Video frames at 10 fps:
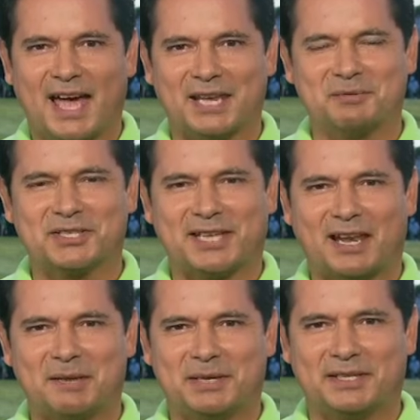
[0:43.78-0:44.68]
And he was
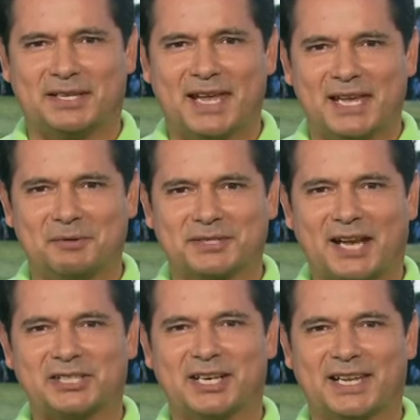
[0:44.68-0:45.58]
telling me that he was
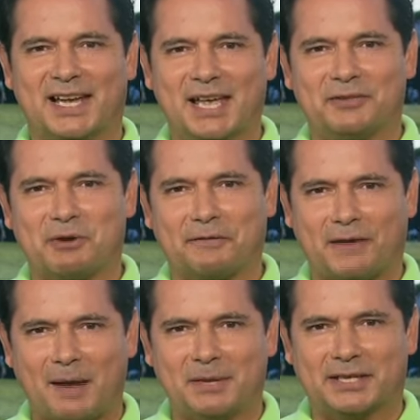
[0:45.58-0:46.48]
actually, through a
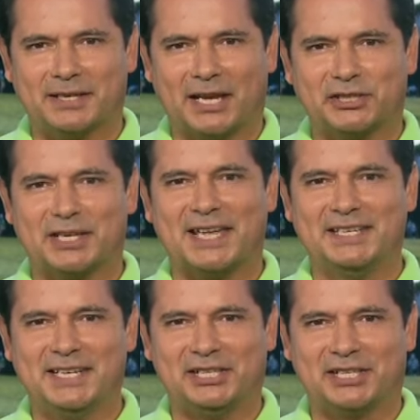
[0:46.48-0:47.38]
family connection,
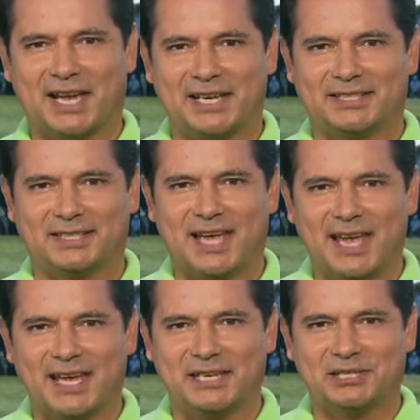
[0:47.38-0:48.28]
initiated
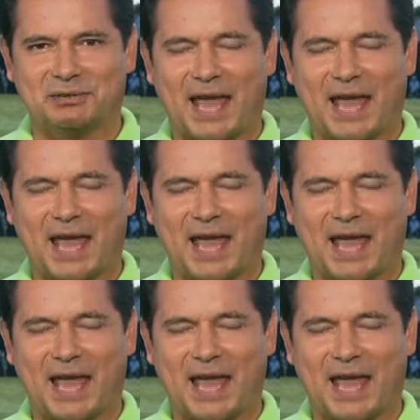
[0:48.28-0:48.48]
into an